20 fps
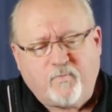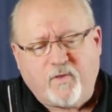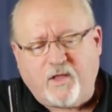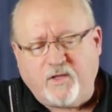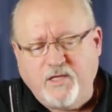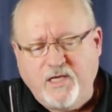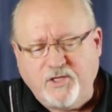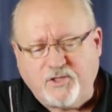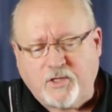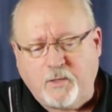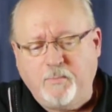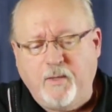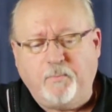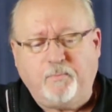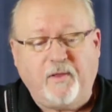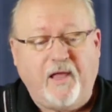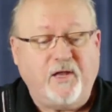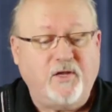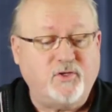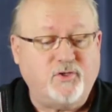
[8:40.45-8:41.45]
These can be
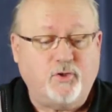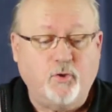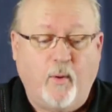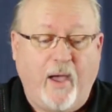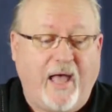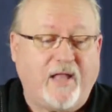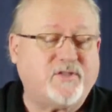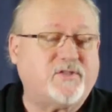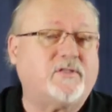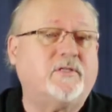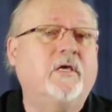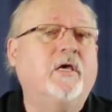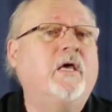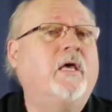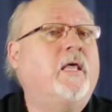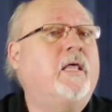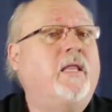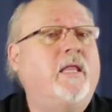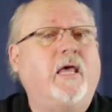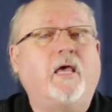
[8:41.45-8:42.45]
played as duets.
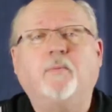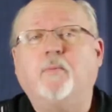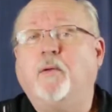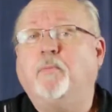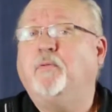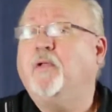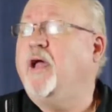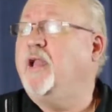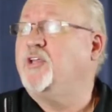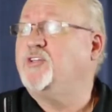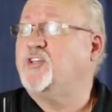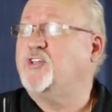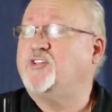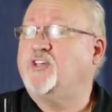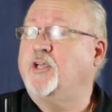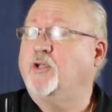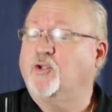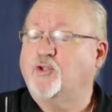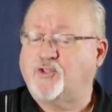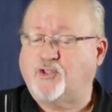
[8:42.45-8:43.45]
They can be played as a
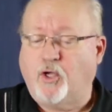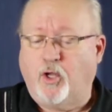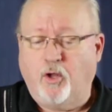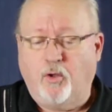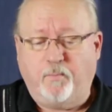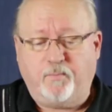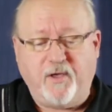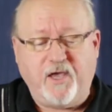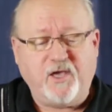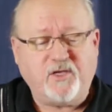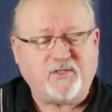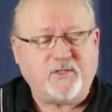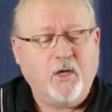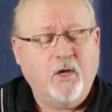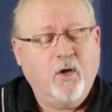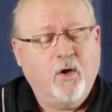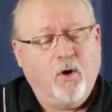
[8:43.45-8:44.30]
single solo piece,